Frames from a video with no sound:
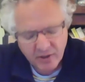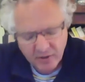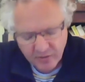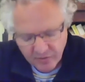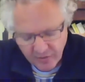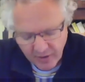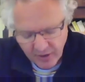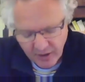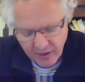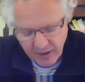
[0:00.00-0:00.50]

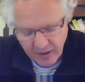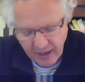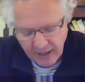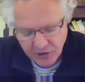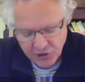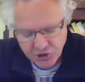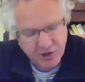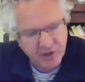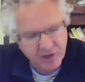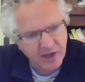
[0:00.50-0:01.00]
that
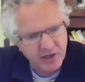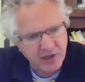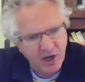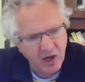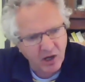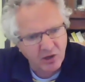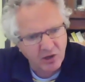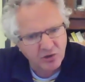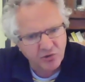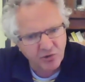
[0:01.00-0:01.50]
actually they
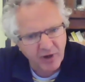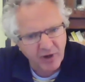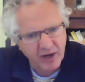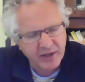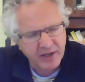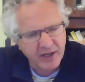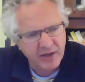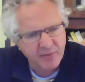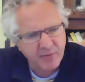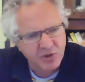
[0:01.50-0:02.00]
can't create
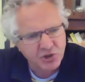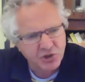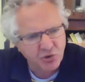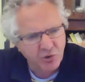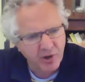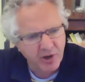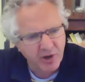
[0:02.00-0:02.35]
the imagery